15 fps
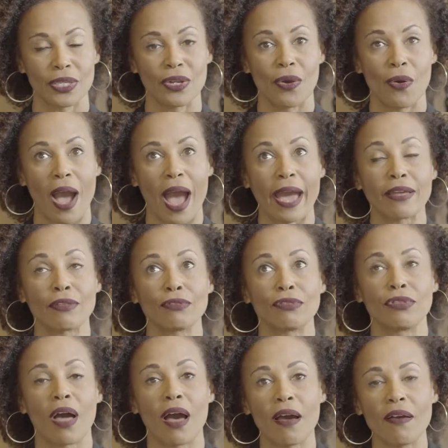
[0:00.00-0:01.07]
You know, I
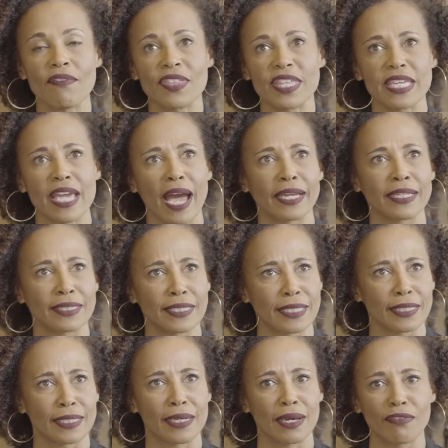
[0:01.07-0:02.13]
love the
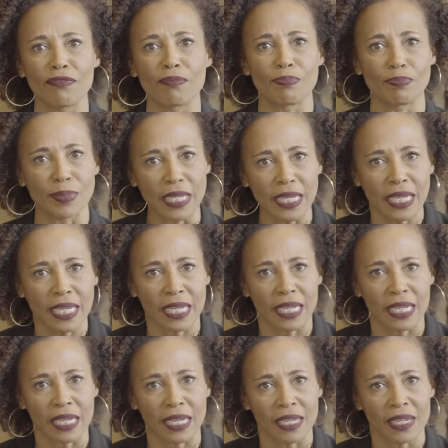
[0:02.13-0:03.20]
idea of
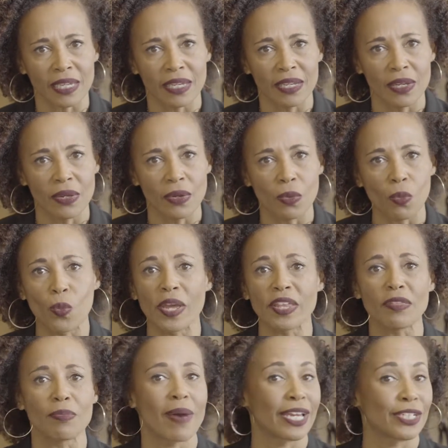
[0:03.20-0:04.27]
being
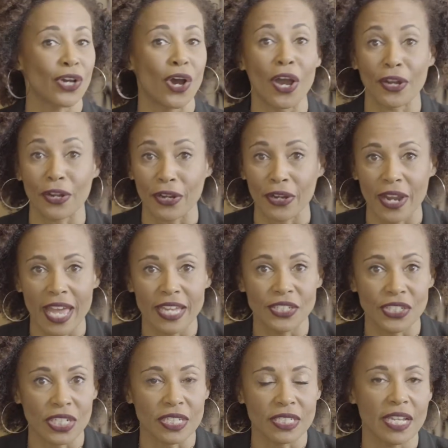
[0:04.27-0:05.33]
with my daughter
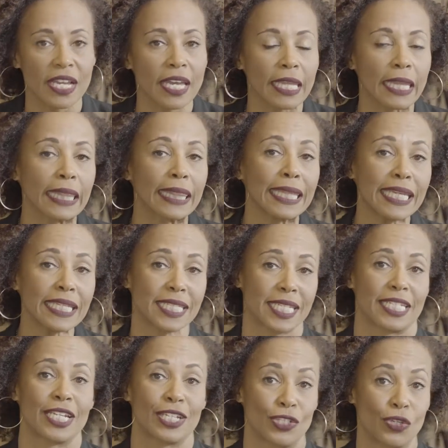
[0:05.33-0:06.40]
and just
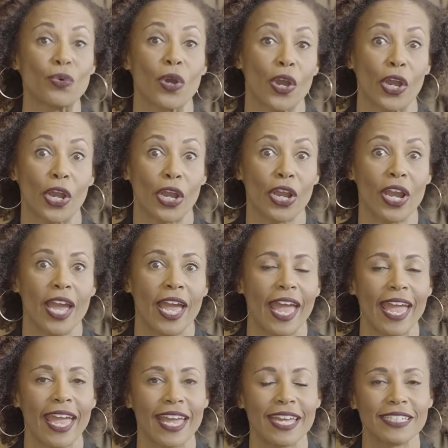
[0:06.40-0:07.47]
listening to her
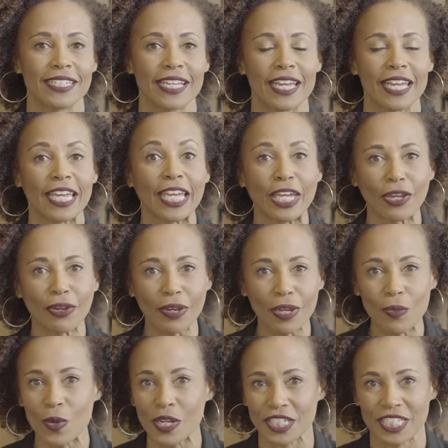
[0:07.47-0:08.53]
and
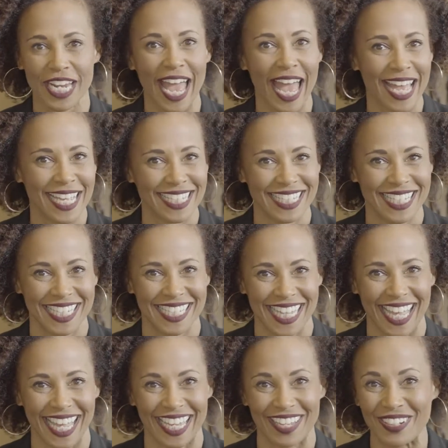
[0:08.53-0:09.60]
hearing what she has to
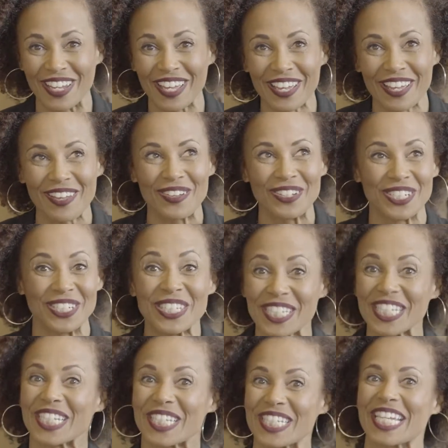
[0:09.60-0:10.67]
say. And she's
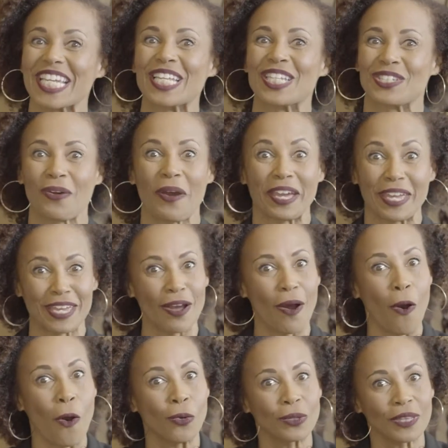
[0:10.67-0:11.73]
16, so I get
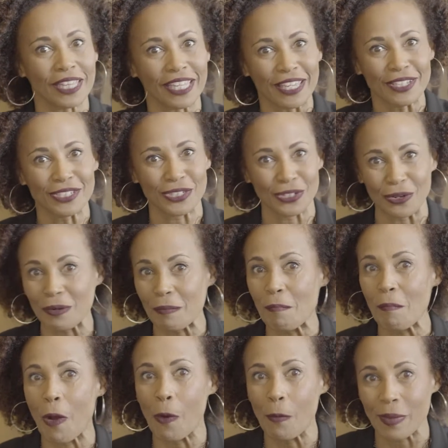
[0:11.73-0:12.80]
only
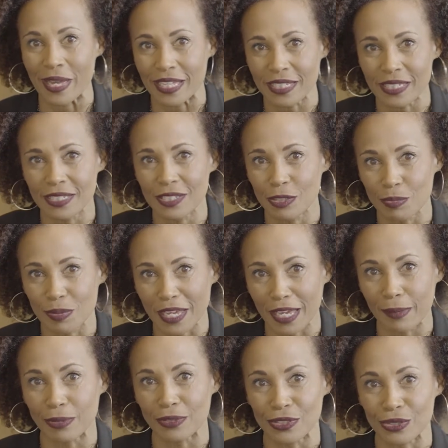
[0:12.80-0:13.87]
certain moments to be
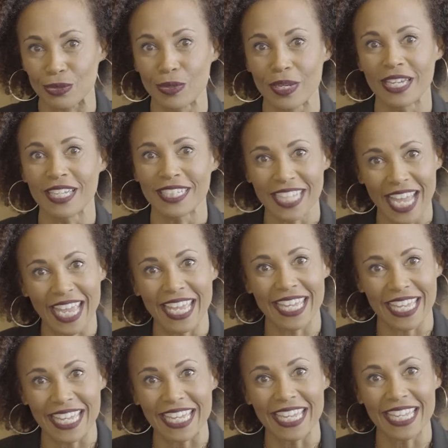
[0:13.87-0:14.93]
able to
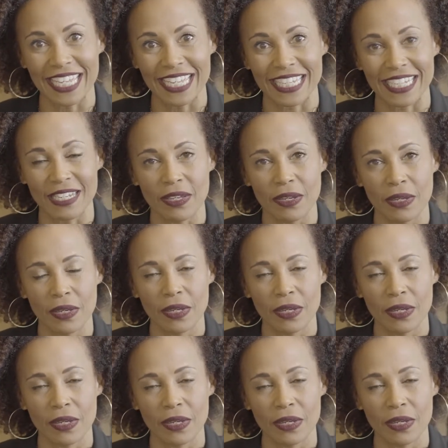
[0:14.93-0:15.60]
take in